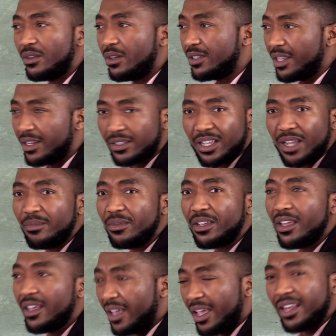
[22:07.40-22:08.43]
Your 10 is coming,
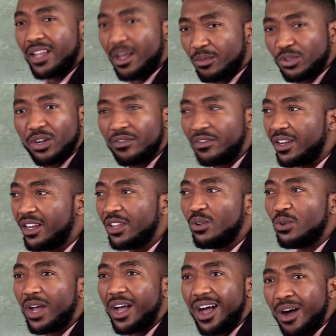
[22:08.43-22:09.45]
and I'm sure Vele,
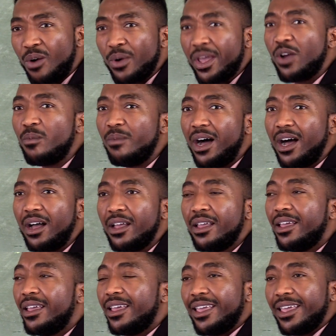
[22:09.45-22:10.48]
you are aware about
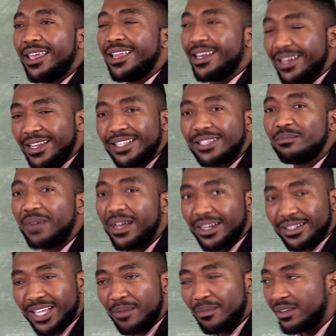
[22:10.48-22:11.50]
in this
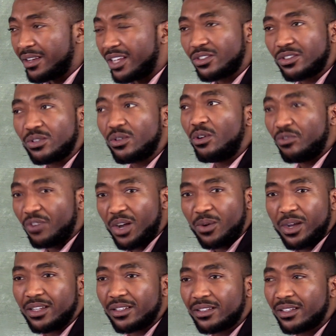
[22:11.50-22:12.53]
maritime industry of
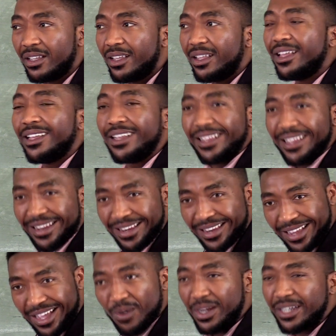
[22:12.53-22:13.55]
ours
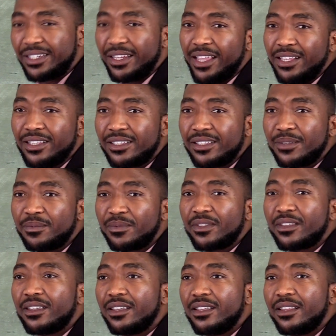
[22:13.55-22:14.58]
nowadays,
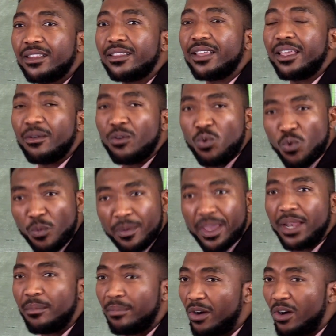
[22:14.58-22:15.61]
the
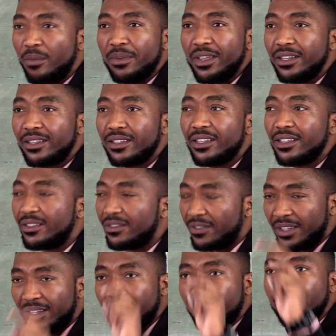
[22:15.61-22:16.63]
women empowerment is
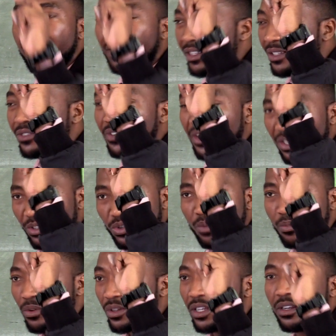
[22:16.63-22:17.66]
very
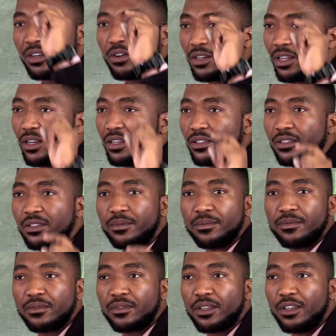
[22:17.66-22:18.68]
top on the list.
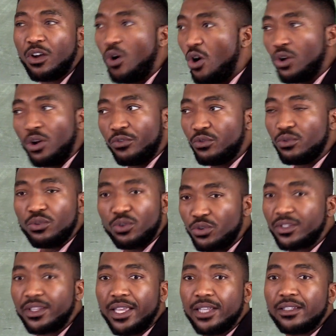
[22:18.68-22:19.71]
All of you
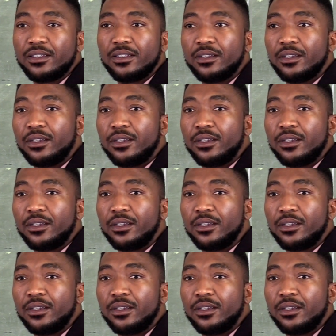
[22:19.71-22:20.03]
knows that.